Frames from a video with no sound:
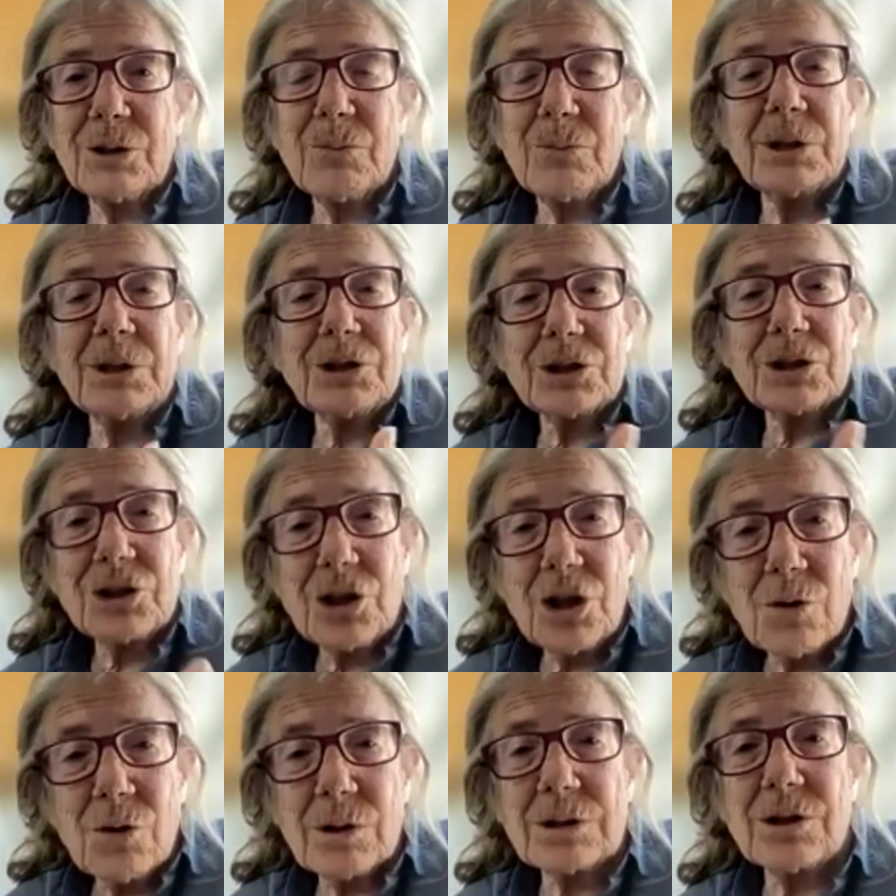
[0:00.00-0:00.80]
we just
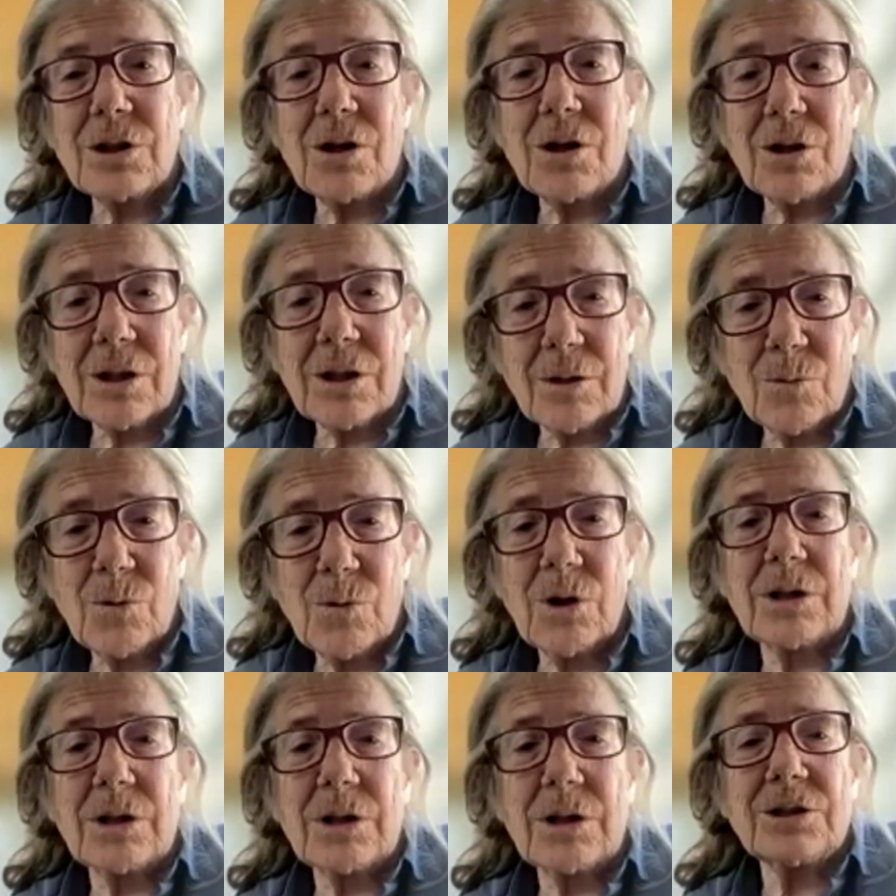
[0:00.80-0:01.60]
know it's all going to
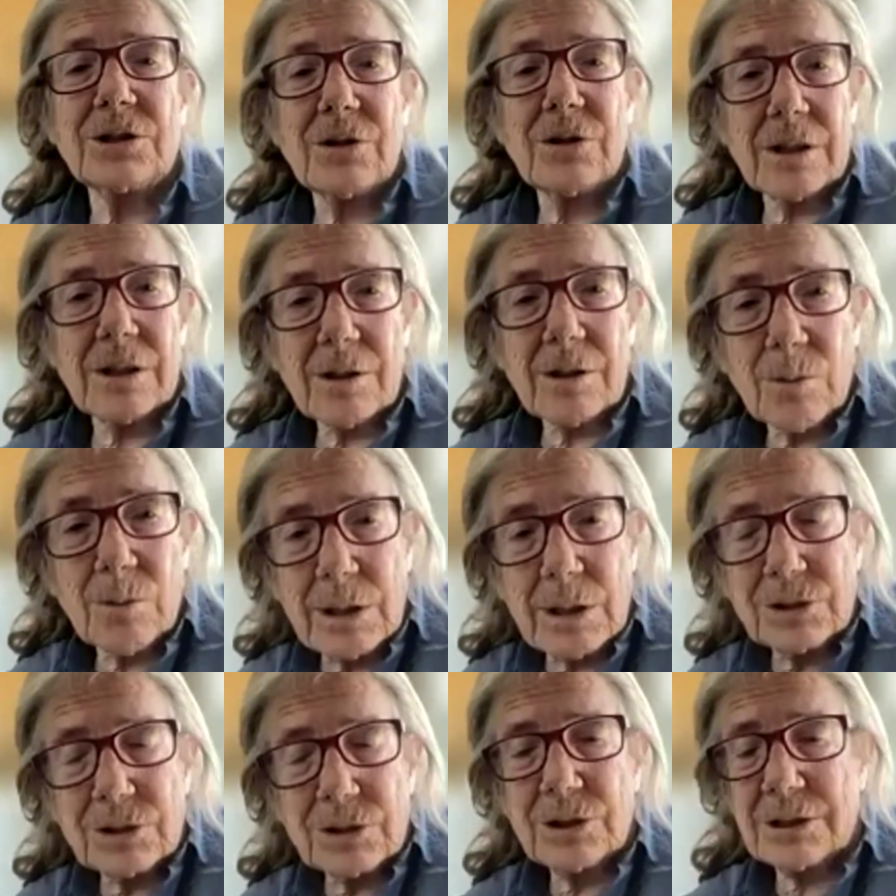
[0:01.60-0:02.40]
work so that the
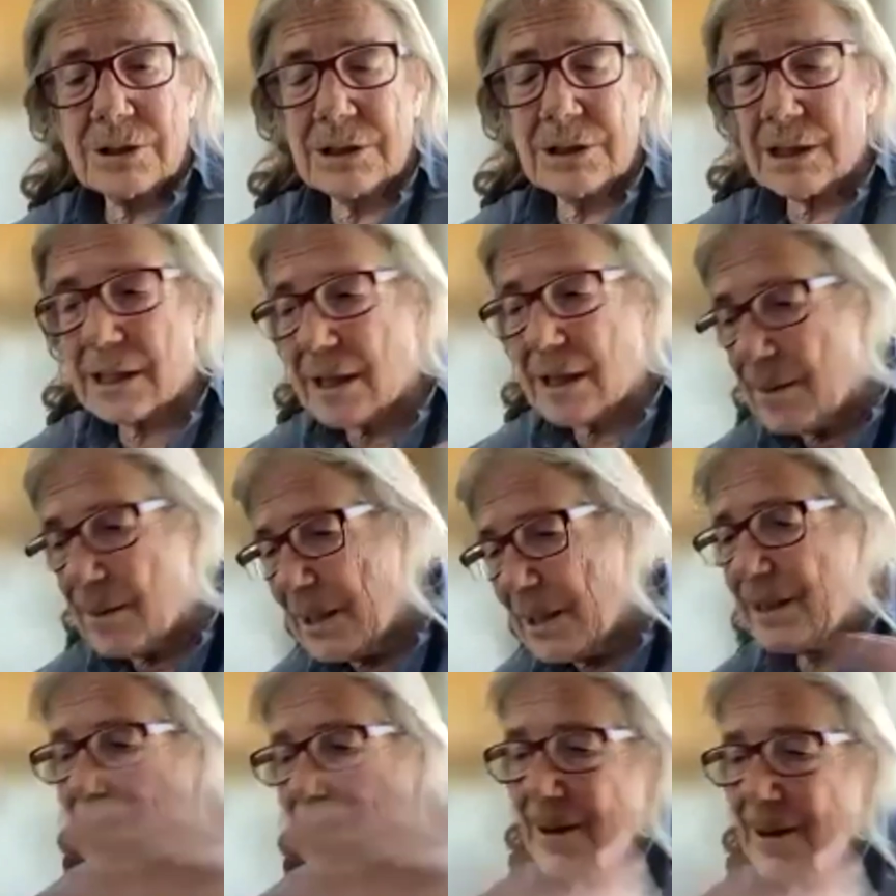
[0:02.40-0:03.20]
questions that come
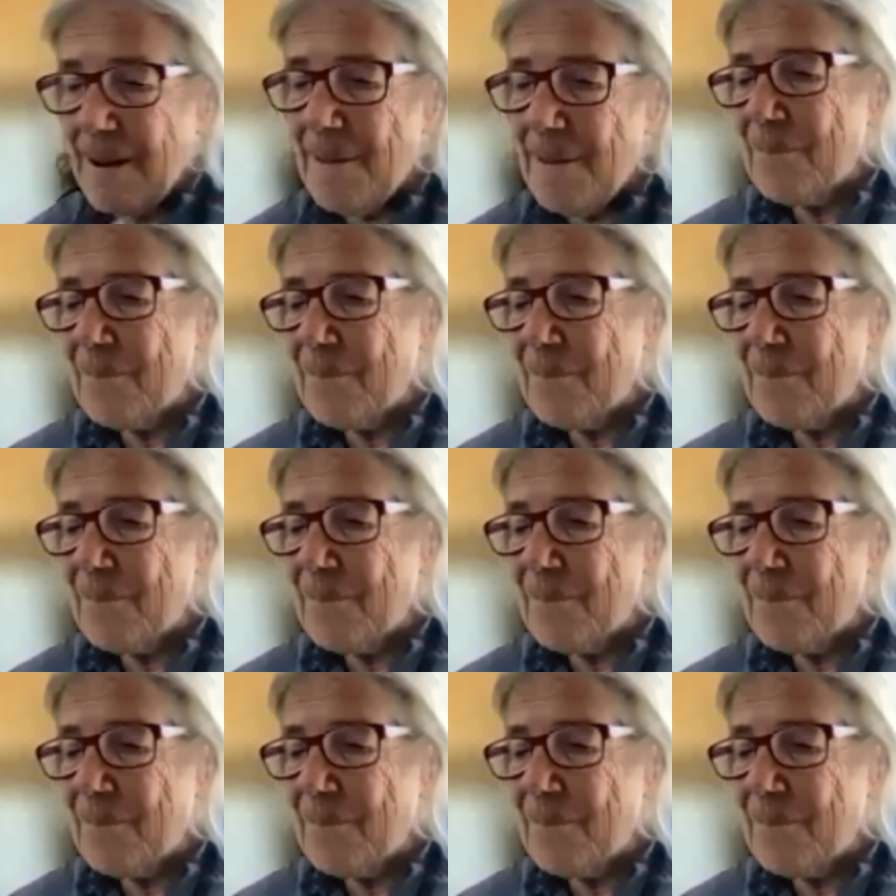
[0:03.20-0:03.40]
in